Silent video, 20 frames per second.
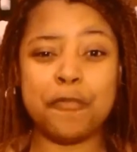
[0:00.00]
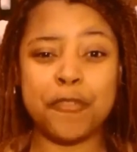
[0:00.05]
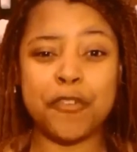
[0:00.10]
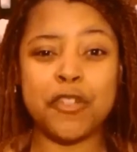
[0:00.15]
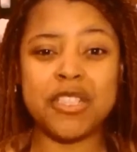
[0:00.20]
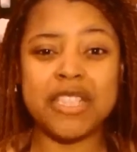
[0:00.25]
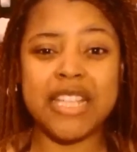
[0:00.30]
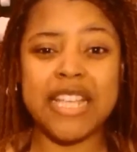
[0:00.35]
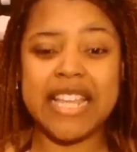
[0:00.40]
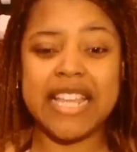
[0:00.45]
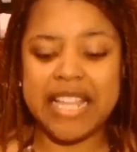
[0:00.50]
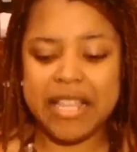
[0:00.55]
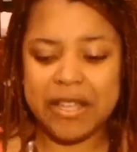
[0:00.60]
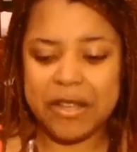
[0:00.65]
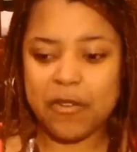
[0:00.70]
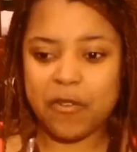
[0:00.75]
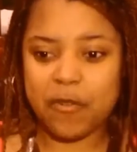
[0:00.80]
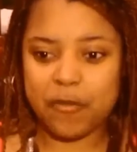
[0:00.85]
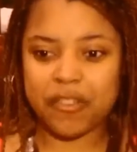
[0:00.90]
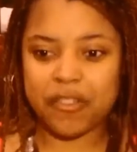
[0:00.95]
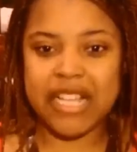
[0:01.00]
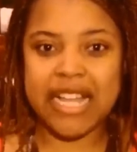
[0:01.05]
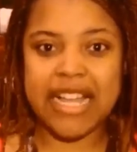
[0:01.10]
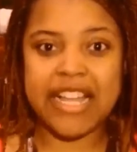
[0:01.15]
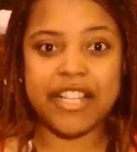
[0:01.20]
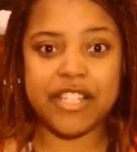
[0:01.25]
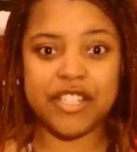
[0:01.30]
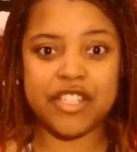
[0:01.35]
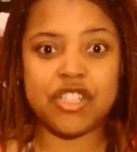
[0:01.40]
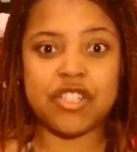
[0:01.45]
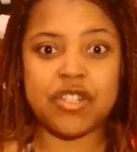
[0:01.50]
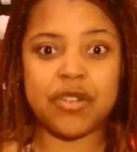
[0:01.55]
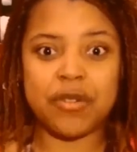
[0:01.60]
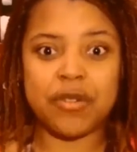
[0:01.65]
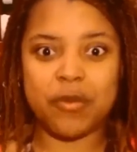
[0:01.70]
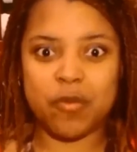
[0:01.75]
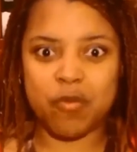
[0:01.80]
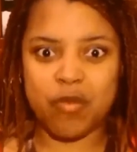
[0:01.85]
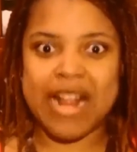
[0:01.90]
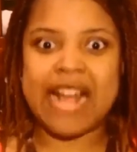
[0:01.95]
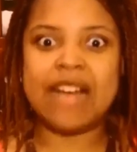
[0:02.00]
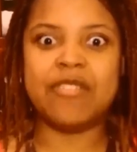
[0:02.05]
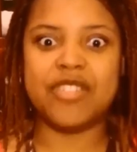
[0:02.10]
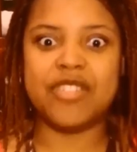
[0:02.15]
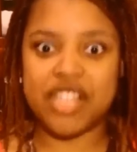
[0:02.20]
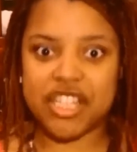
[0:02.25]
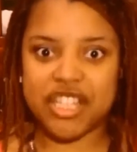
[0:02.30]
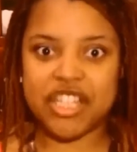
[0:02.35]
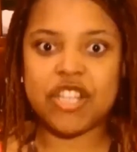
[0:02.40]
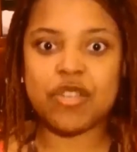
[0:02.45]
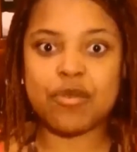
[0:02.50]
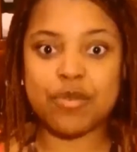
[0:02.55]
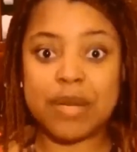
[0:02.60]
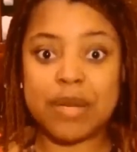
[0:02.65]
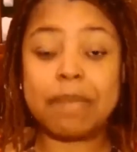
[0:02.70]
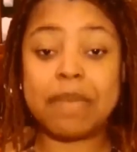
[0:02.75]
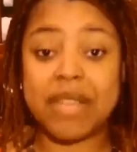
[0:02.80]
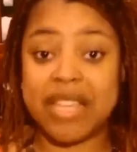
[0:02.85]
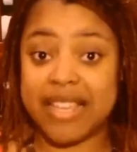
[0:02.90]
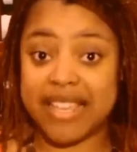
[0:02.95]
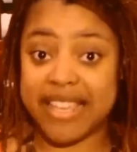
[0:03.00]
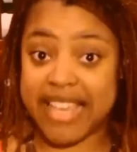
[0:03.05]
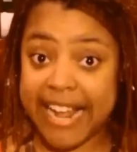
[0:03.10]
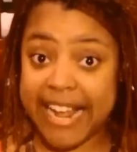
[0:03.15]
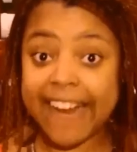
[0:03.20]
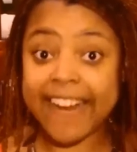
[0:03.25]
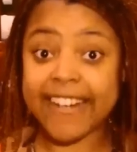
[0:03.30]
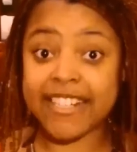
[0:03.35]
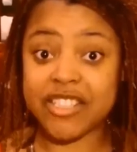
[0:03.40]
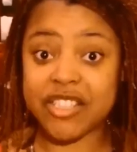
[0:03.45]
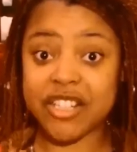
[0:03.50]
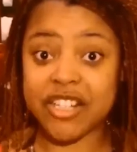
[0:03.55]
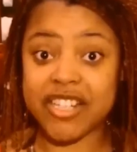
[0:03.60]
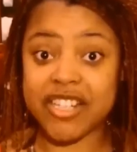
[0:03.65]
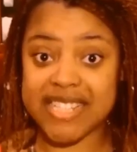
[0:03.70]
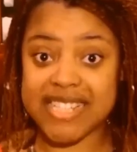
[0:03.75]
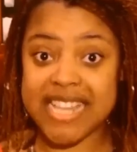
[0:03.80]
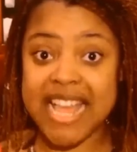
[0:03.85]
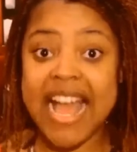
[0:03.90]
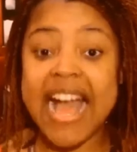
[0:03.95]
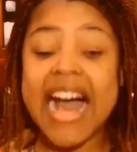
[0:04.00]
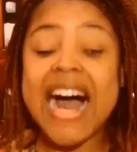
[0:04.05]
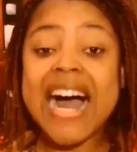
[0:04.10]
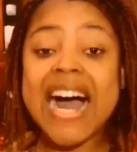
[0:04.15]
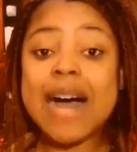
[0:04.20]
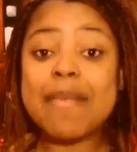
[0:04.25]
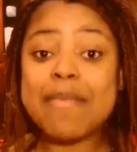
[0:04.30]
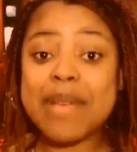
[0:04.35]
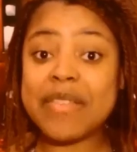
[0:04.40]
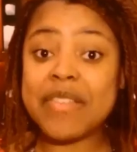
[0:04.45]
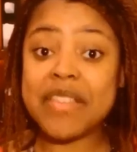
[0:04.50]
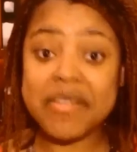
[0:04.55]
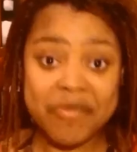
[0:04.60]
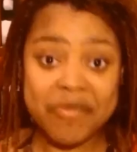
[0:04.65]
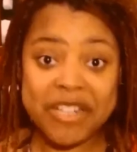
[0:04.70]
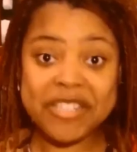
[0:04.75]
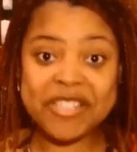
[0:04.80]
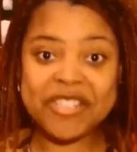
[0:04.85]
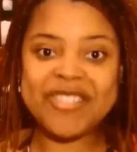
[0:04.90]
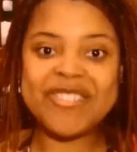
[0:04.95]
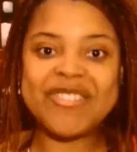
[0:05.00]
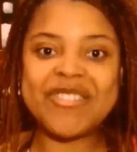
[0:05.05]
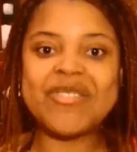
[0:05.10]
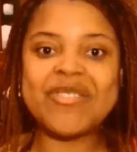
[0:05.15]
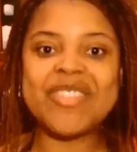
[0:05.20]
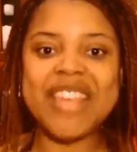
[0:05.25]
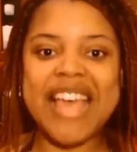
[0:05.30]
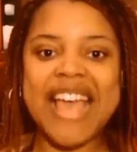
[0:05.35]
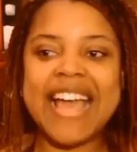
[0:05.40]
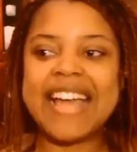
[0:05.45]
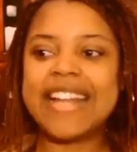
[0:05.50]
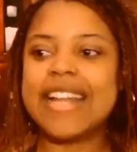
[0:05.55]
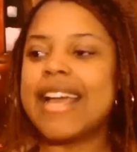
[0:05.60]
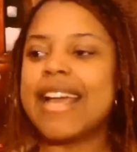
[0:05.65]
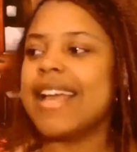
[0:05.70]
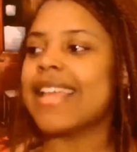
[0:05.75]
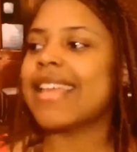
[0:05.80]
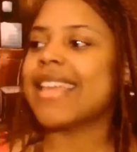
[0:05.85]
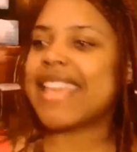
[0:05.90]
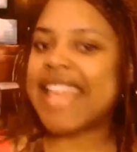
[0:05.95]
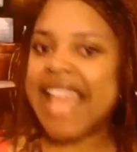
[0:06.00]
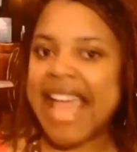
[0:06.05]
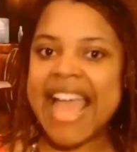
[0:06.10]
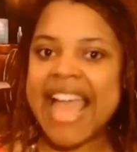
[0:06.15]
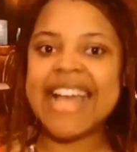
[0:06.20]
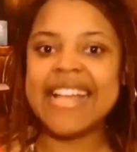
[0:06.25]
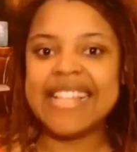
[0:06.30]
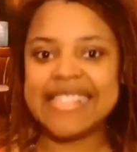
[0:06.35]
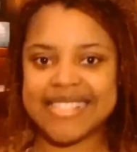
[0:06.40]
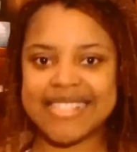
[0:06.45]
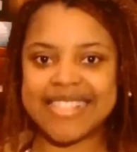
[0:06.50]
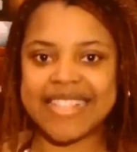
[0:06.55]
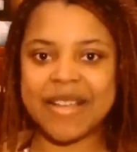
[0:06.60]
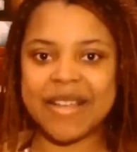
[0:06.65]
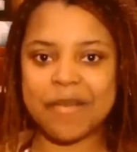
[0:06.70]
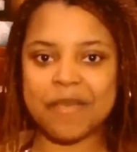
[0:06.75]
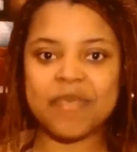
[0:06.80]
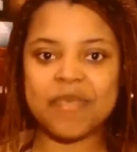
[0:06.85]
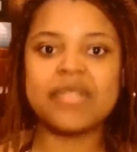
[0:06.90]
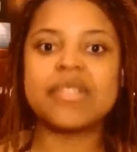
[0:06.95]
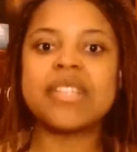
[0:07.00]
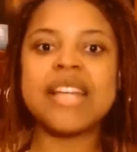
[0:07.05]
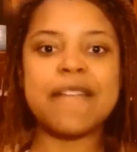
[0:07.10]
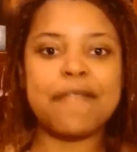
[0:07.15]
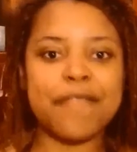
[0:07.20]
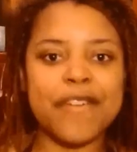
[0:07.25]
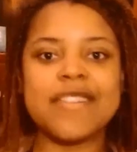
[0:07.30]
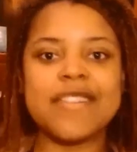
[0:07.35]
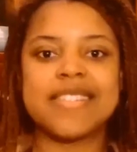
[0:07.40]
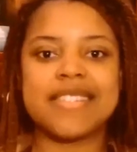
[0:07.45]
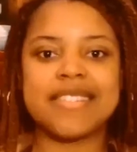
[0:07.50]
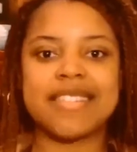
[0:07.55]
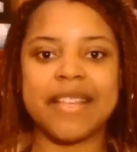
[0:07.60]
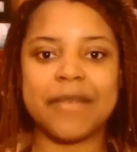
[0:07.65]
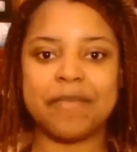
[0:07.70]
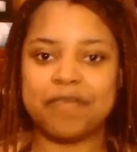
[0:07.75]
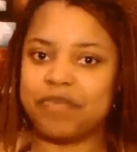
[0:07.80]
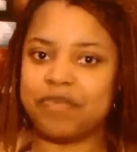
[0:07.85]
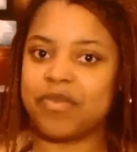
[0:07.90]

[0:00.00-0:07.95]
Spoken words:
fully fledged, rounded human being characters, and then once you do that, cast them diversely.